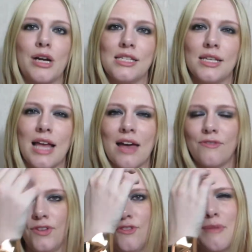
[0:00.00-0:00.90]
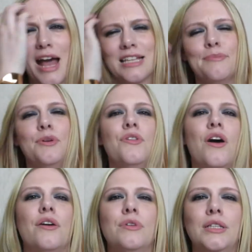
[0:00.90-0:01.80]
bracelets. I have a few from Aspinall
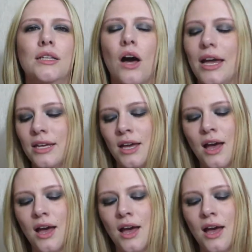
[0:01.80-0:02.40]
that I really like.